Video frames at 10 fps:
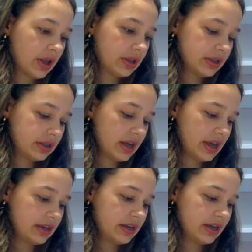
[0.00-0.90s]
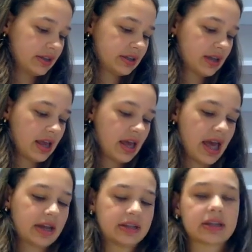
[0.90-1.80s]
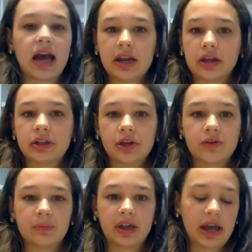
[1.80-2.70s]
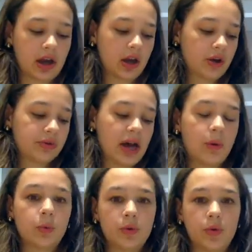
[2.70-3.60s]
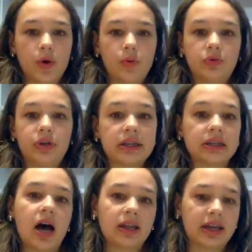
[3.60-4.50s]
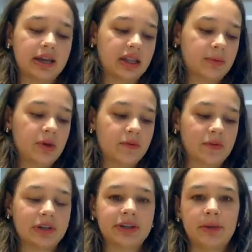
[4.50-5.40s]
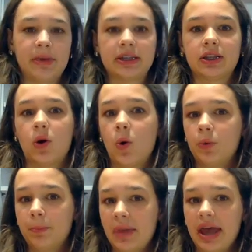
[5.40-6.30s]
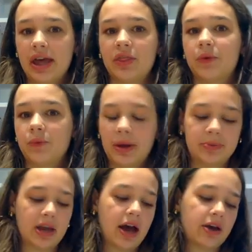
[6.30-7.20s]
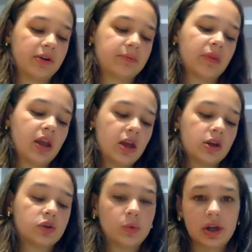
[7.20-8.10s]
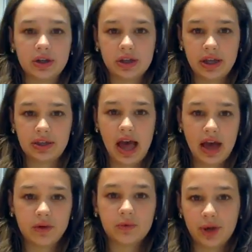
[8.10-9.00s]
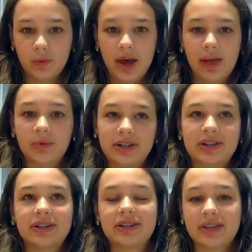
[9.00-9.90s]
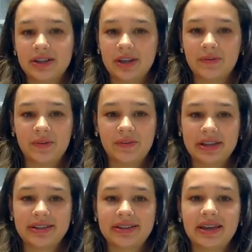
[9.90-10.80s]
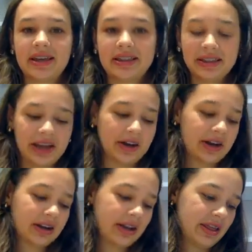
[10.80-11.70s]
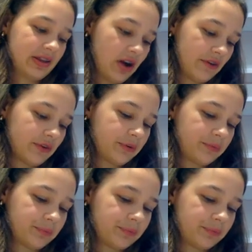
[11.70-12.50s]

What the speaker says: and the scientist, and it's kind of clear from the get-go that Woodrow does not like them. He refers to him as the old man, the reptile. So we understand that right away, which sets up for events later in the novel.